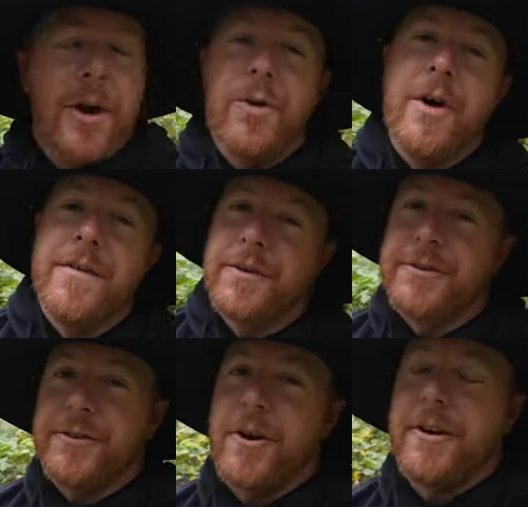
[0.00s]
I don't know if it'll
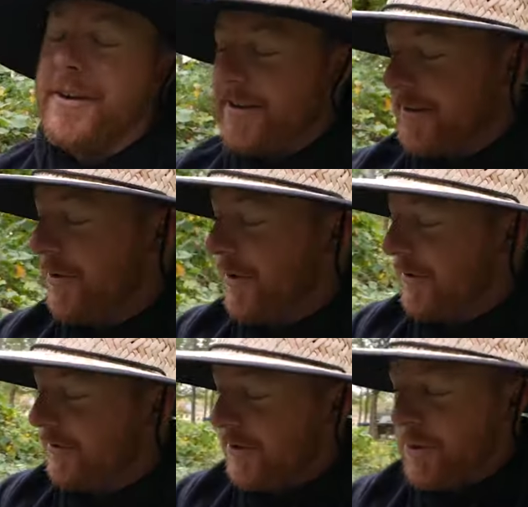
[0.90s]
start.
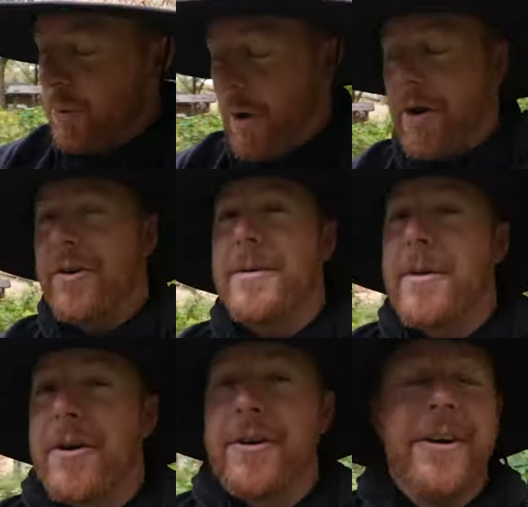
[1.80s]
There's water in the
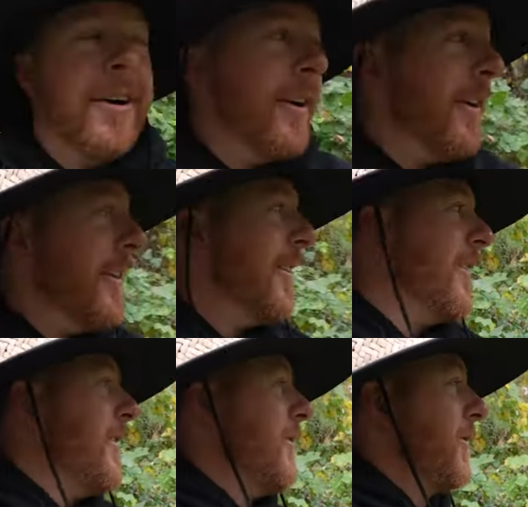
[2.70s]
motor.
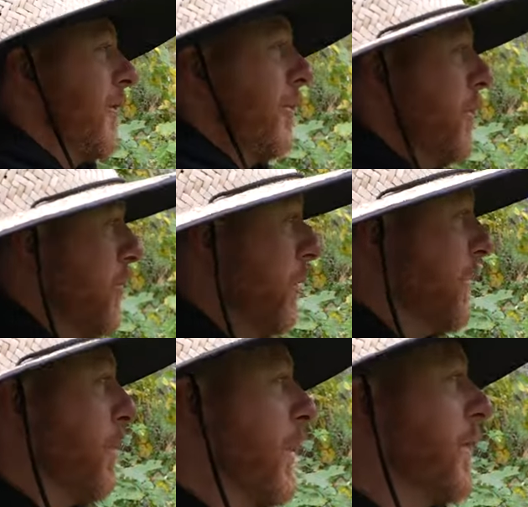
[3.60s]
So we'll
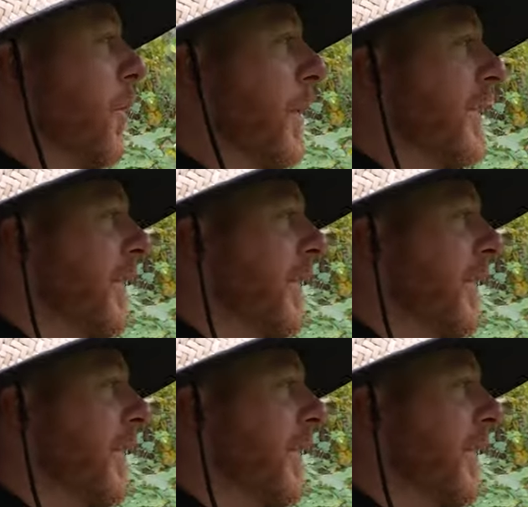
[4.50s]
see what we can do with it